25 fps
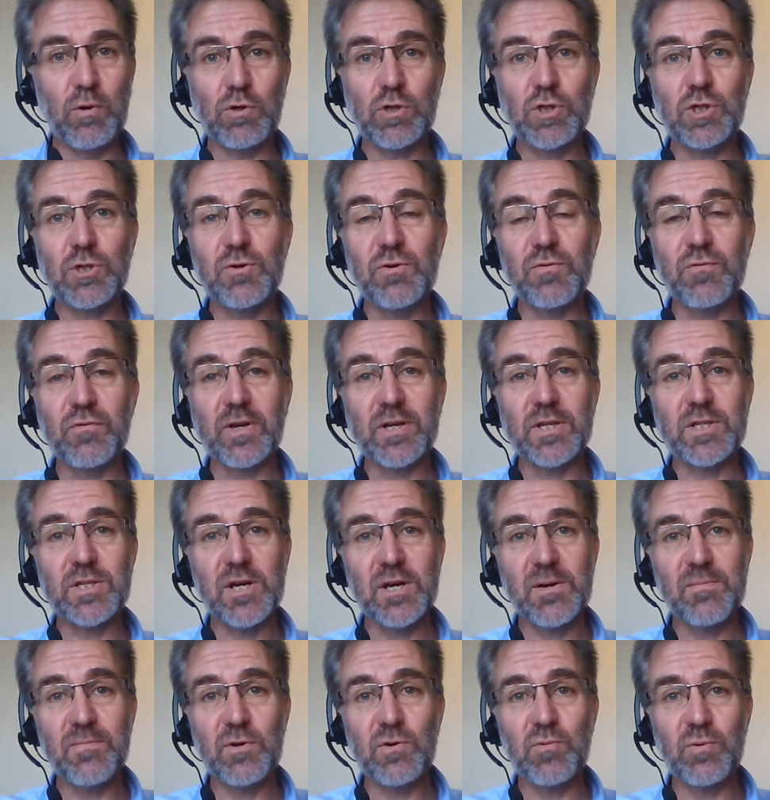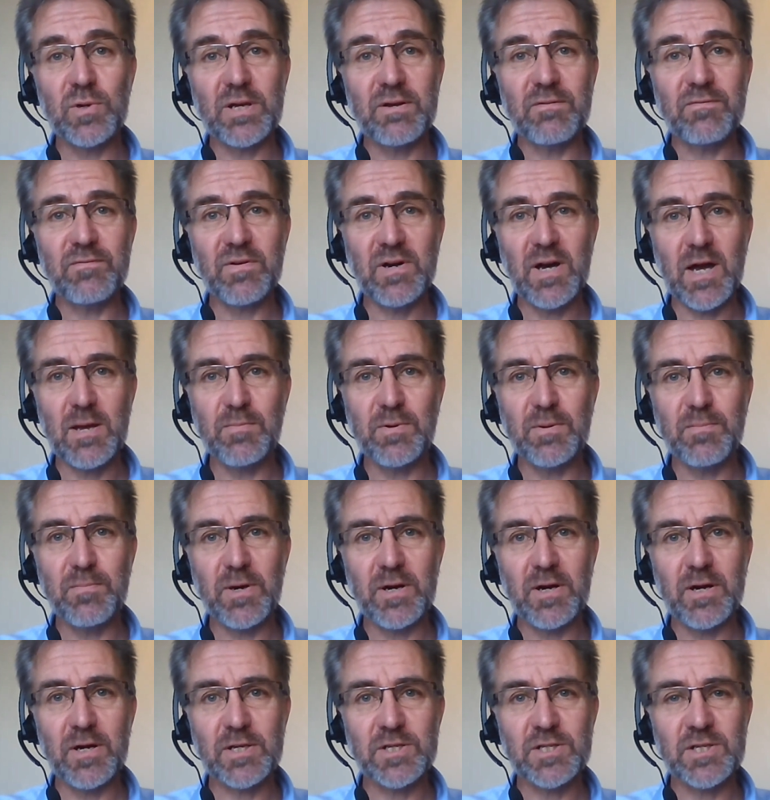Portugal, for example, we have fibered
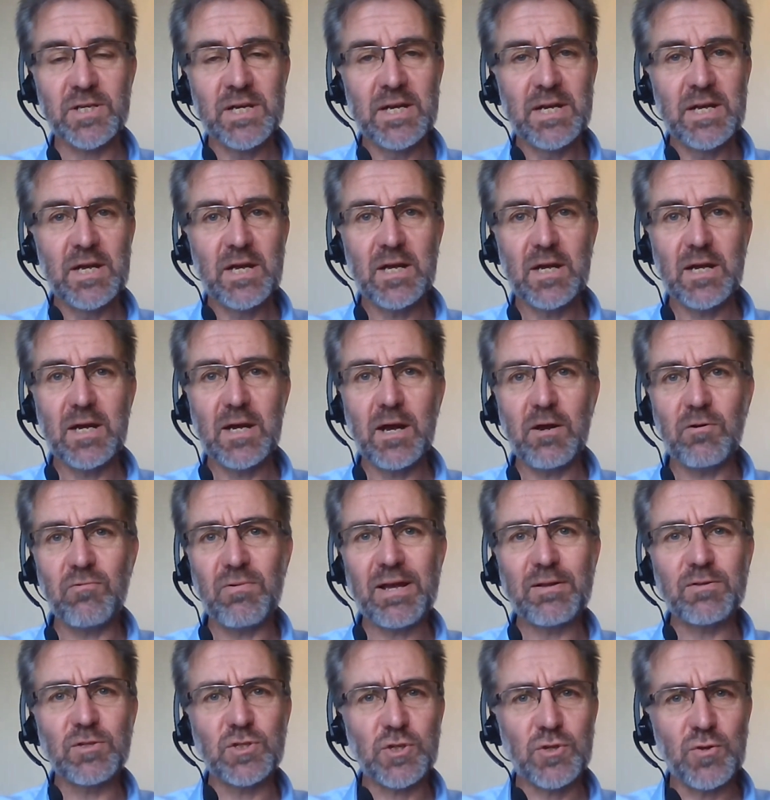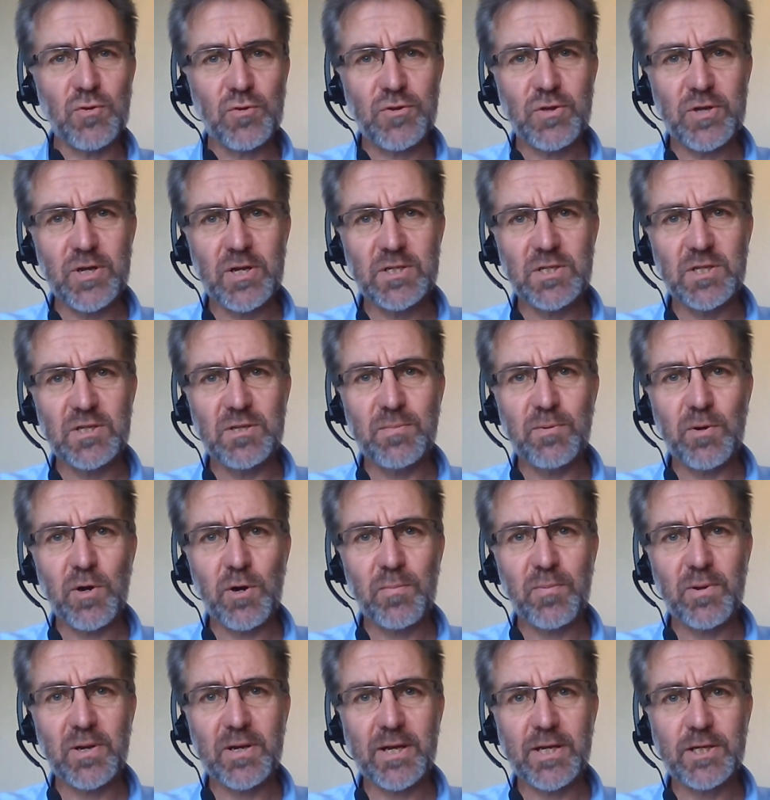past around 2/3 of the
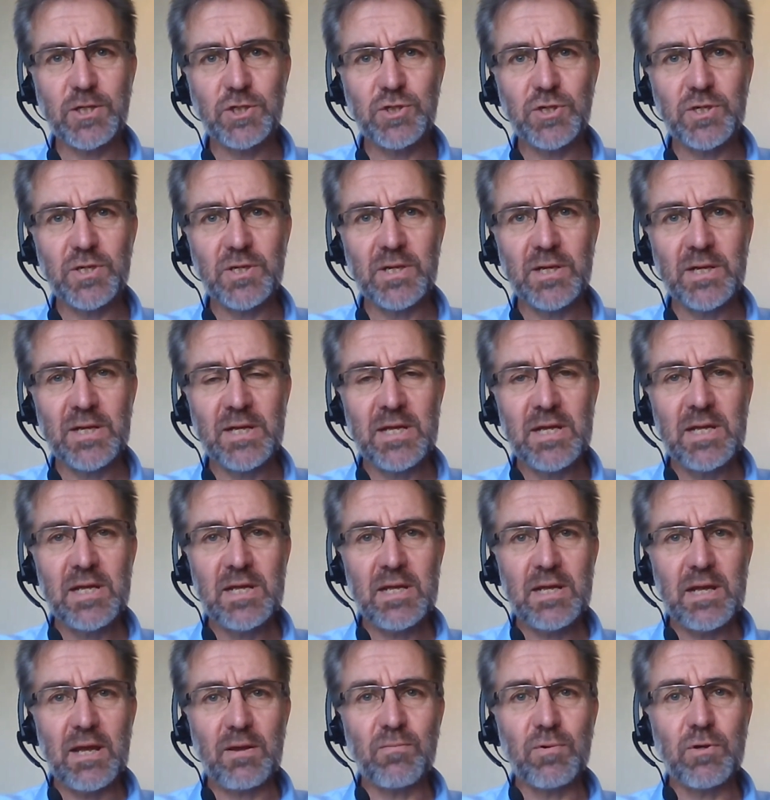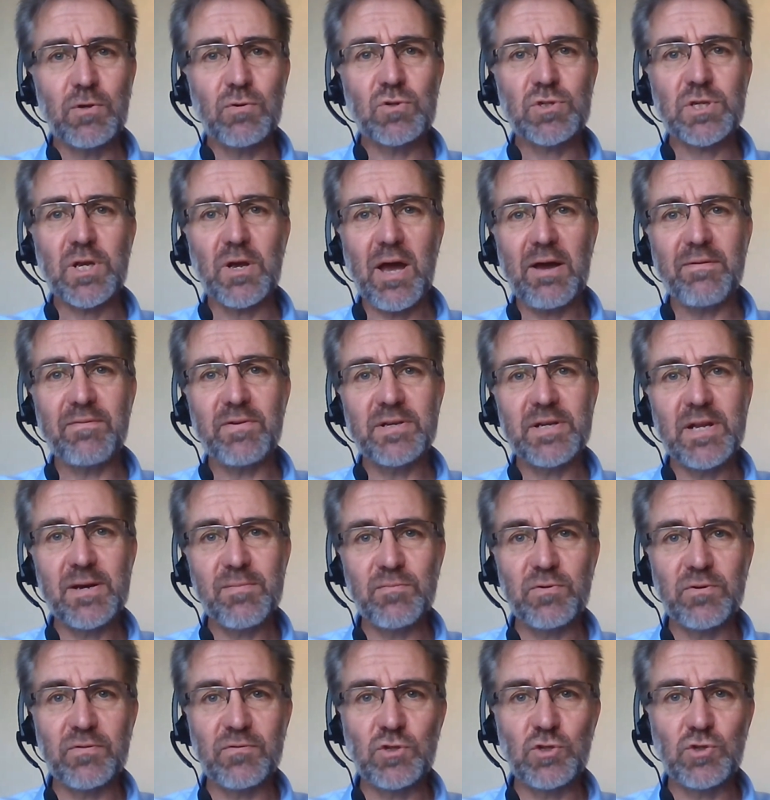population. And we also have a
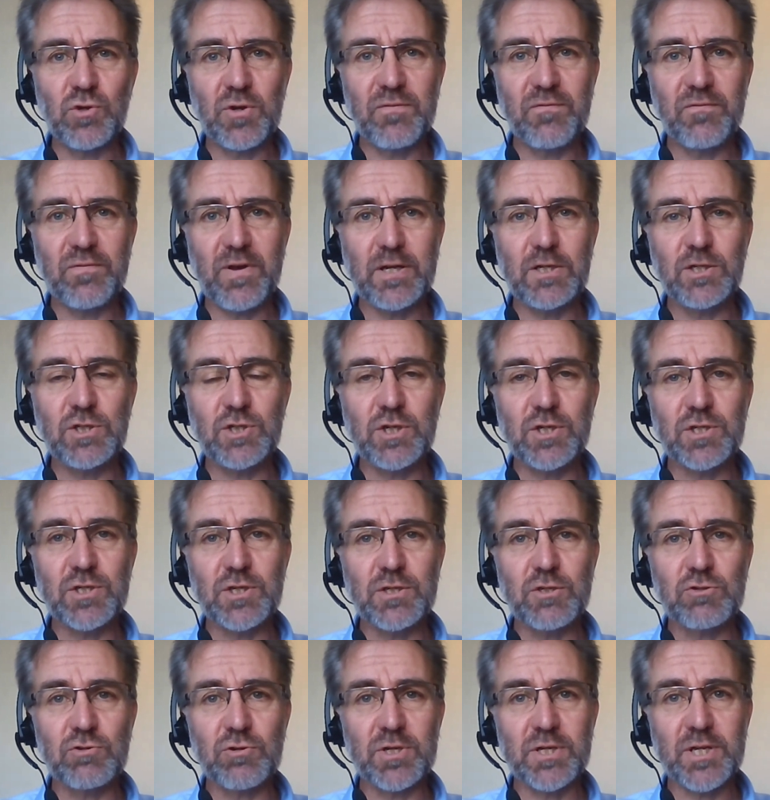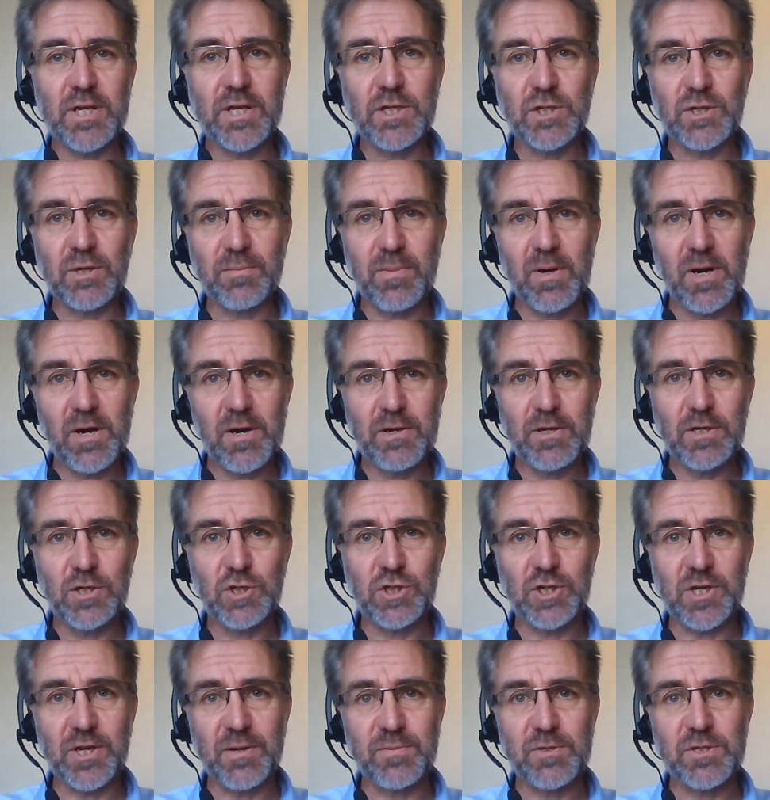number of joint ventures and strategic
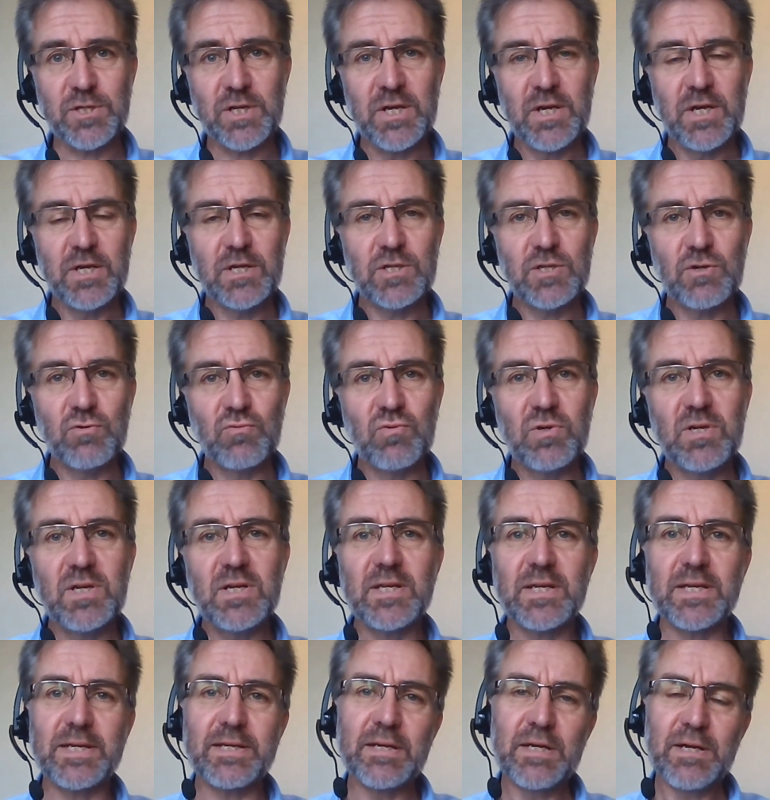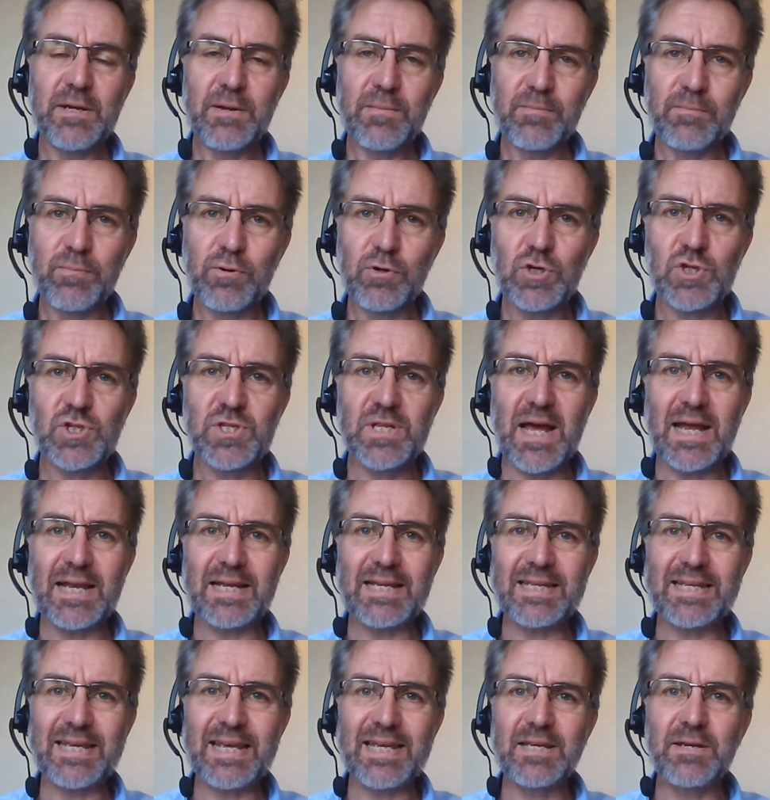partnerships to really push
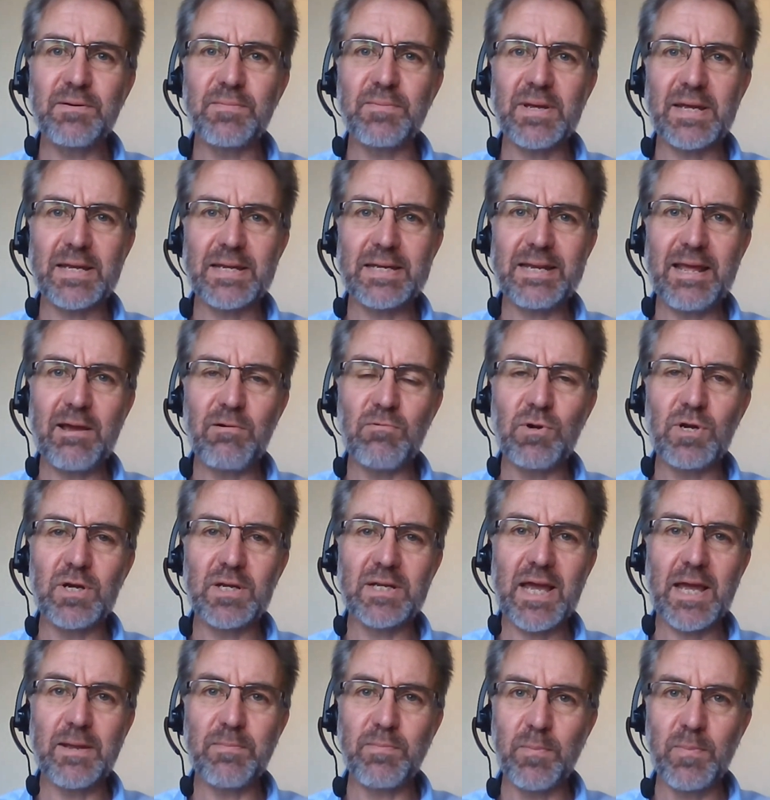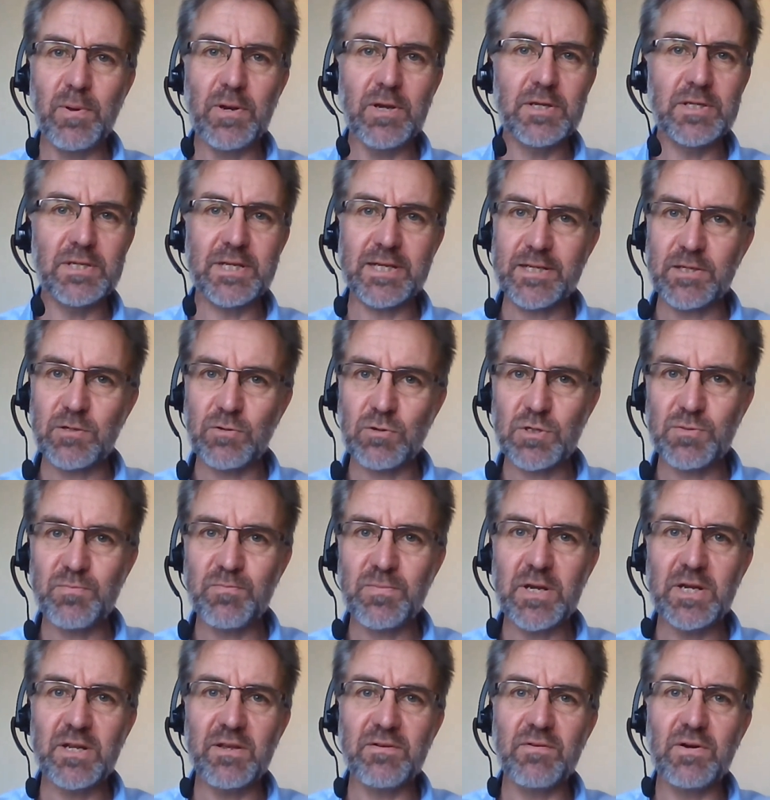that gigabit network capability to as
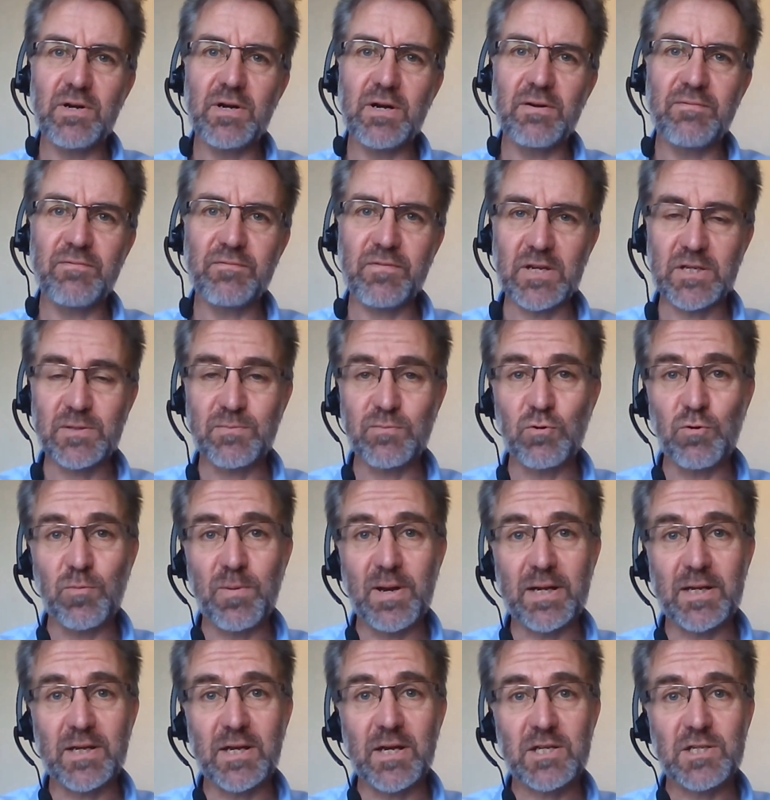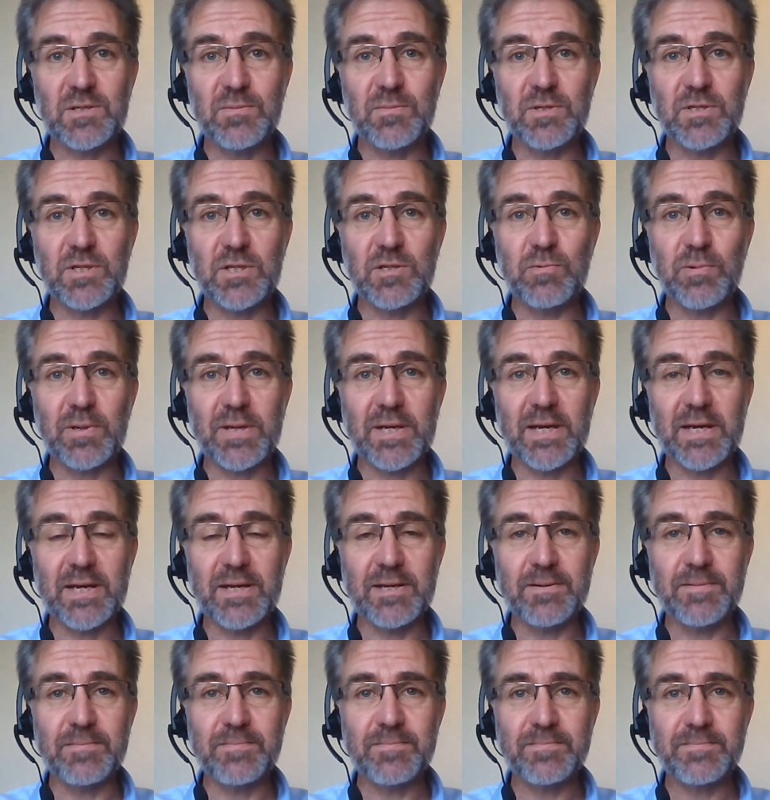many of our fixed broadband customers as we
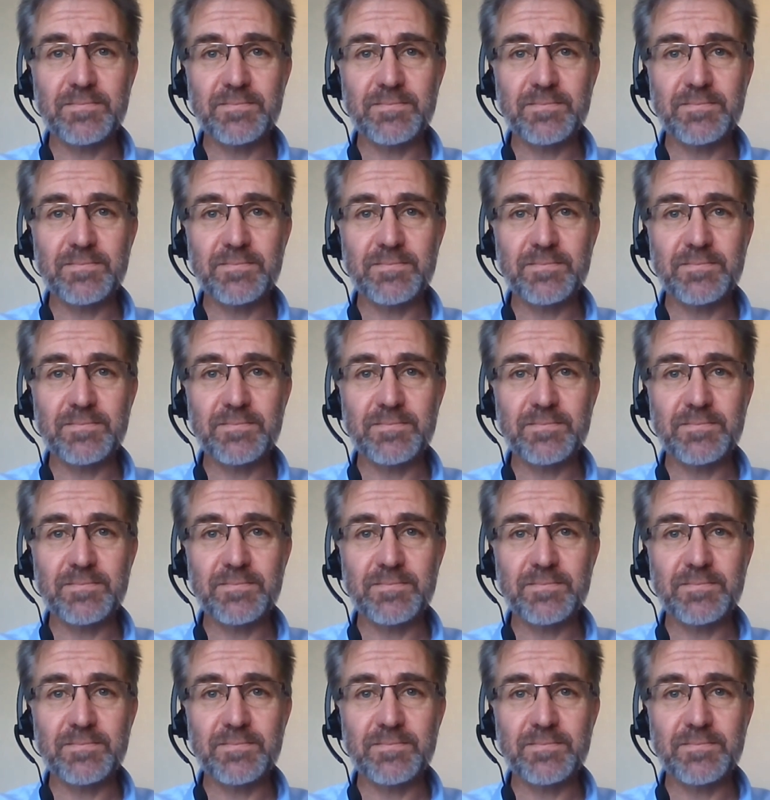can.